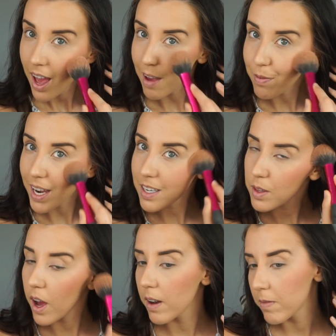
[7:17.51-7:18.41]
I find a
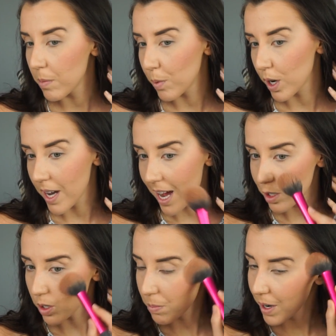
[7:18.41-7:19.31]
lot of the more
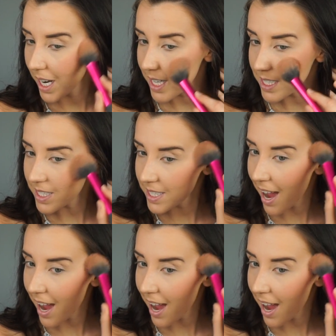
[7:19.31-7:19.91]
natural brands